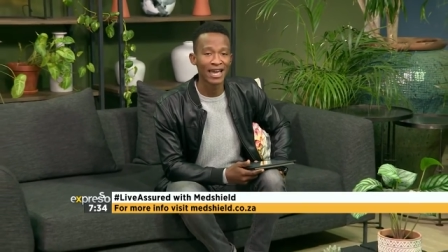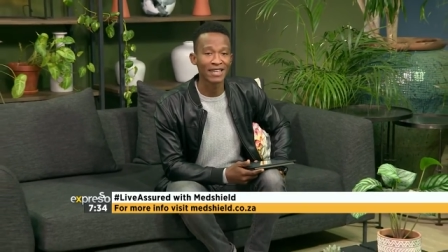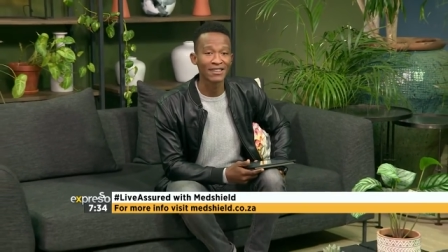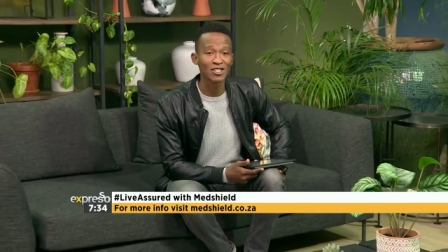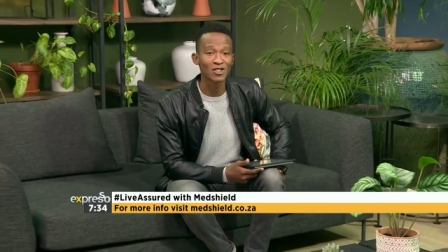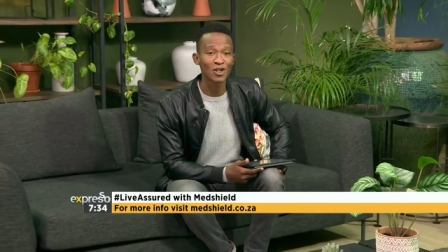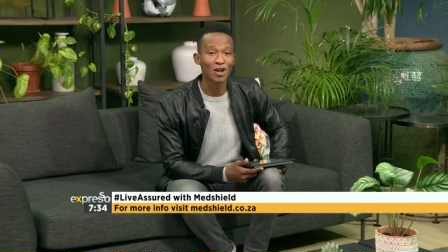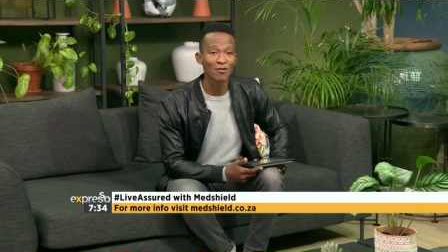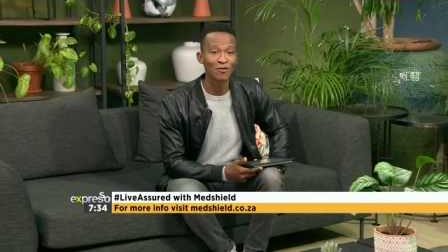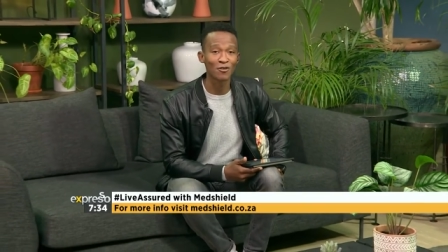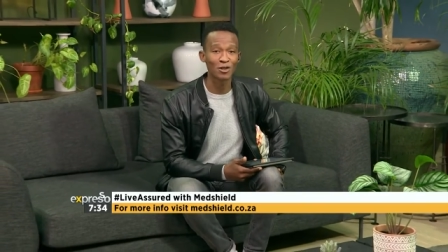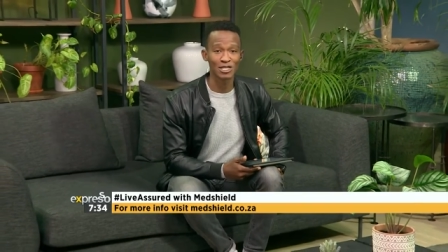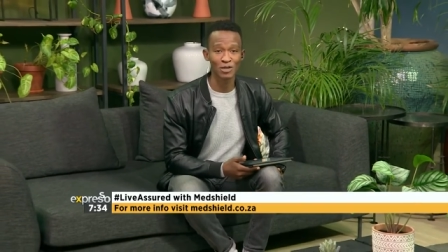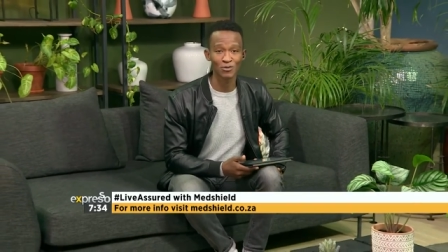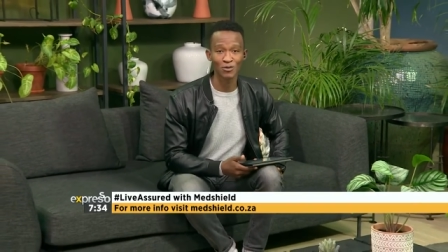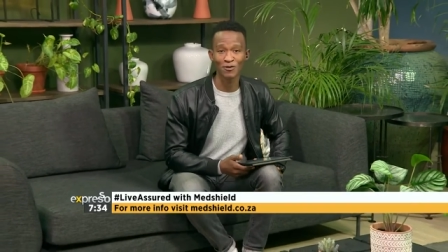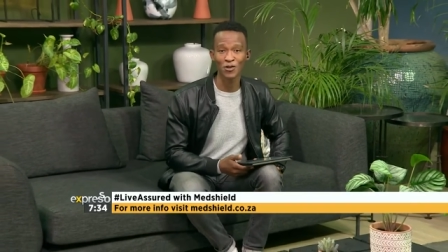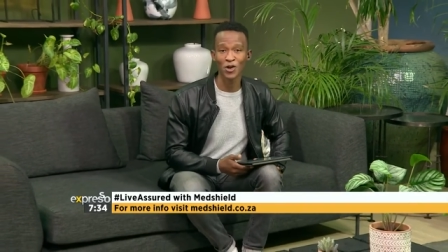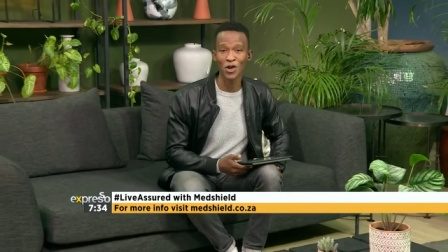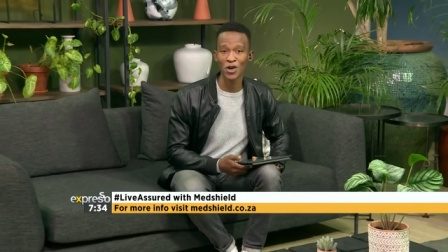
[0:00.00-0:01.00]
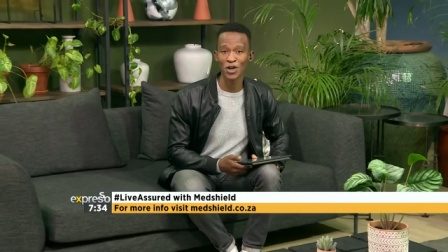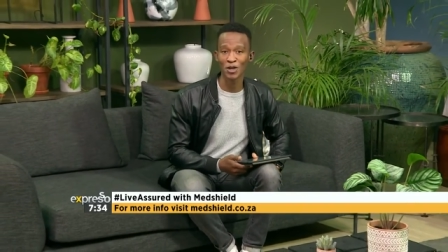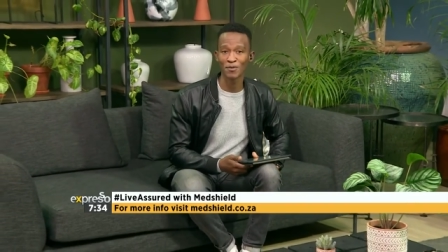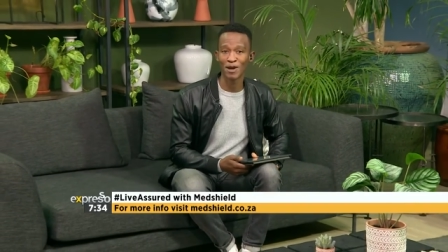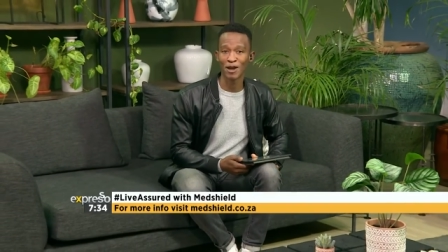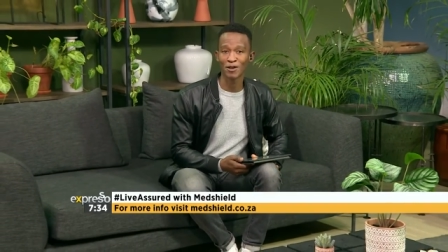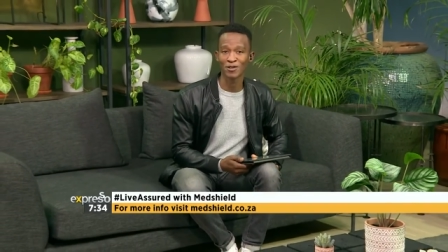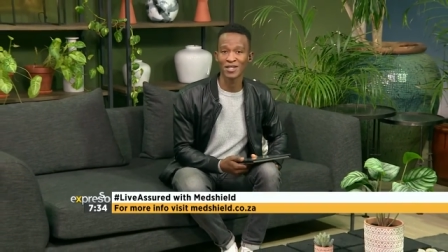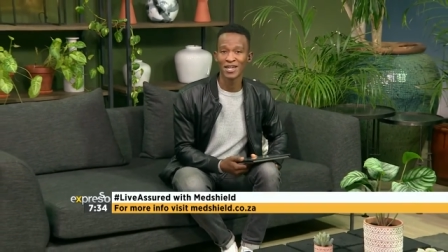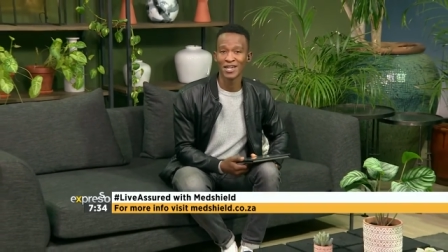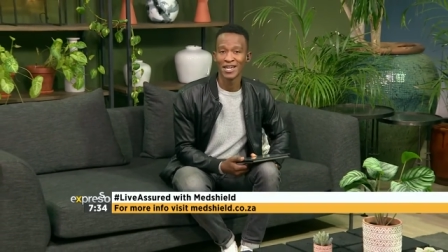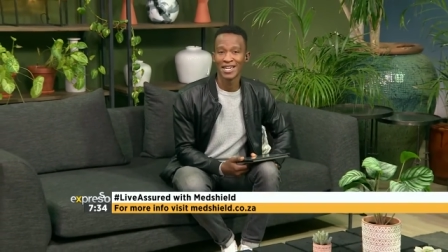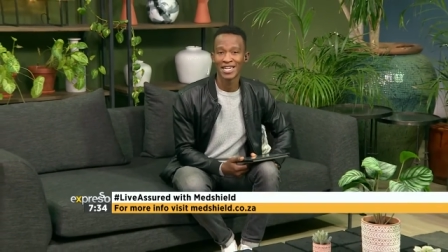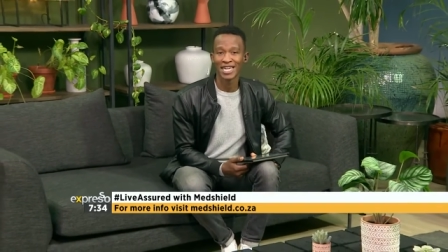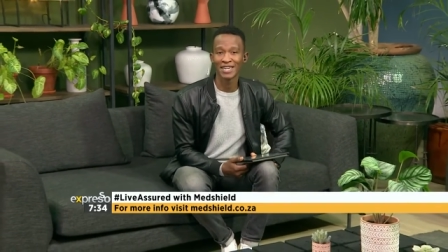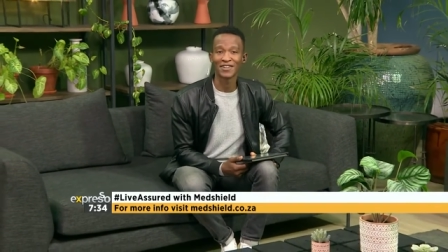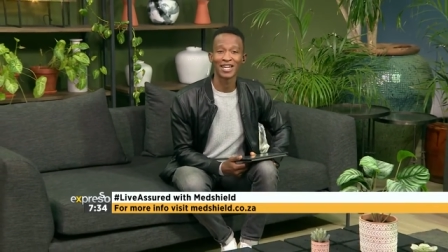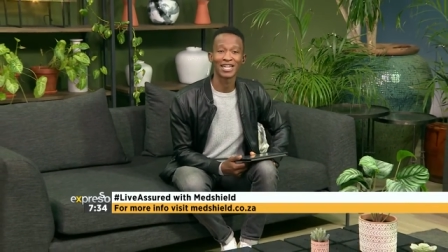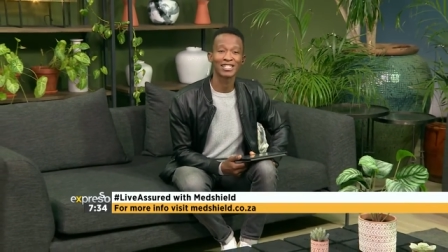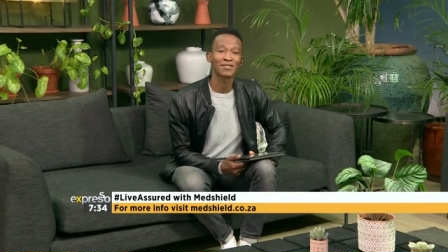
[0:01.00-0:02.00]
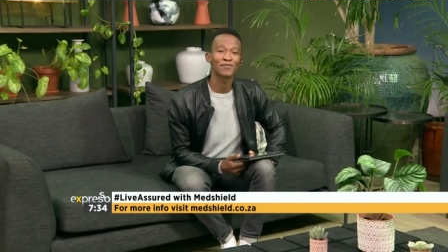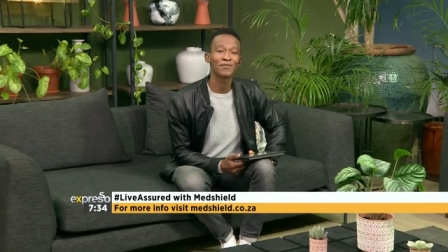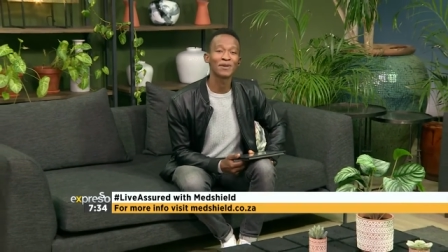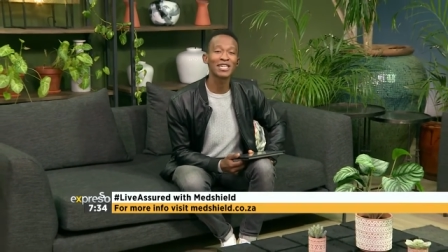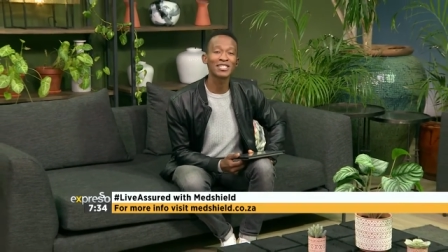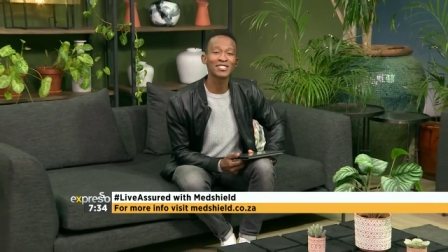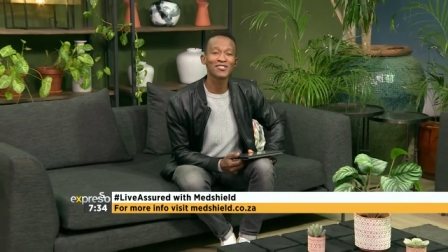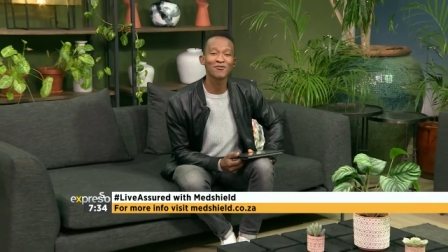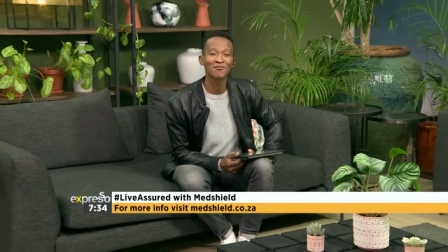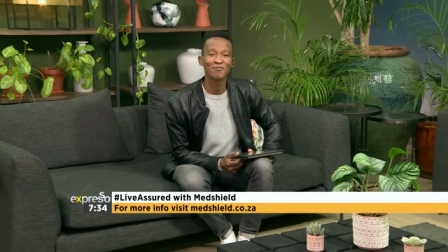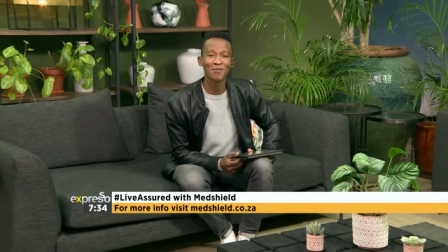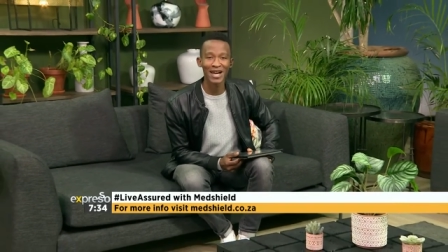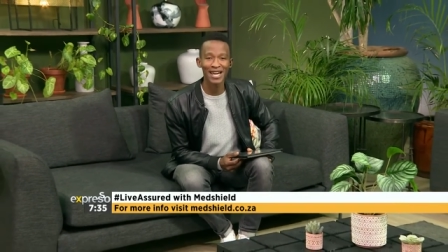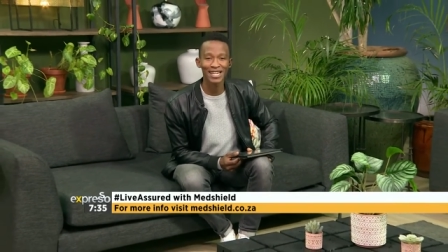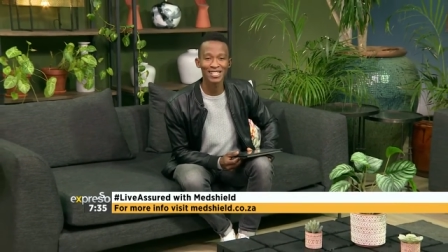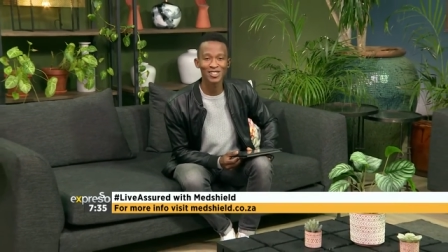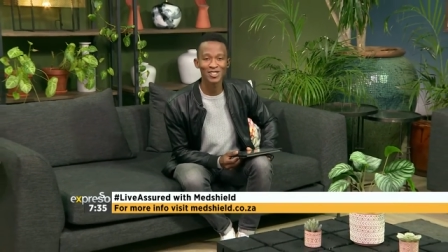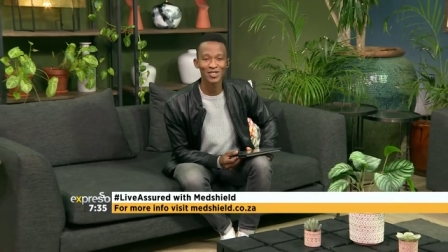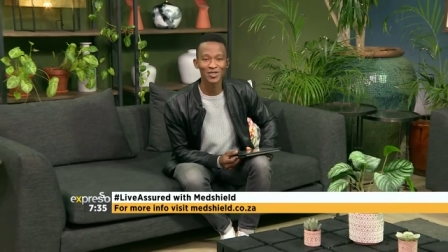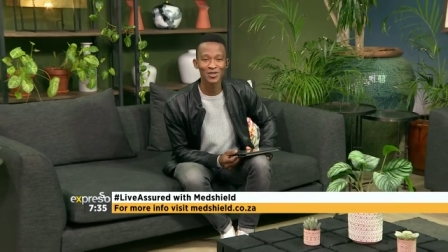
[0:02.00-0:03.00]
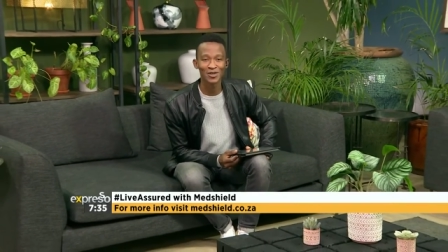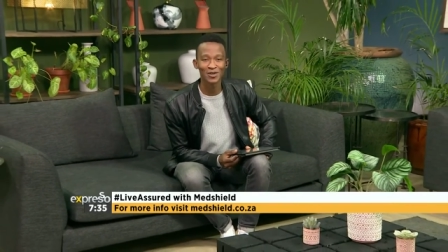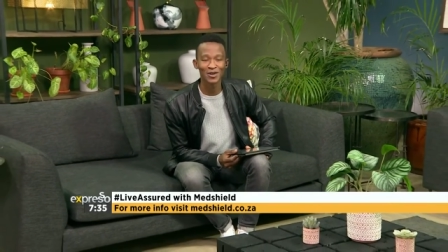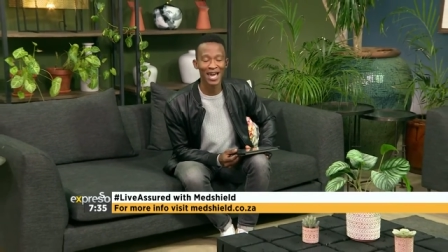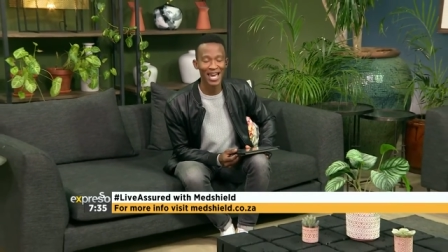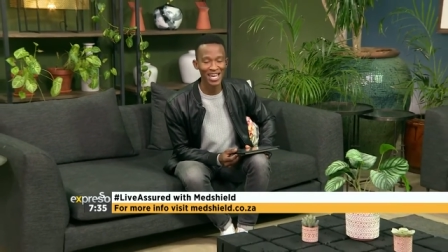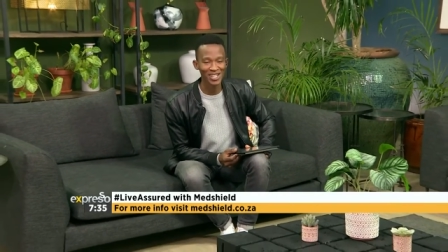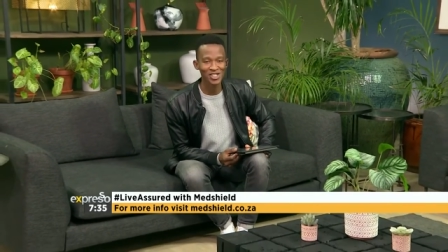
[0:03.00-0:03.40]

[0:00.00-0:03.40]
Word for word: and these offerings that we've heard about, giving us peace of mind to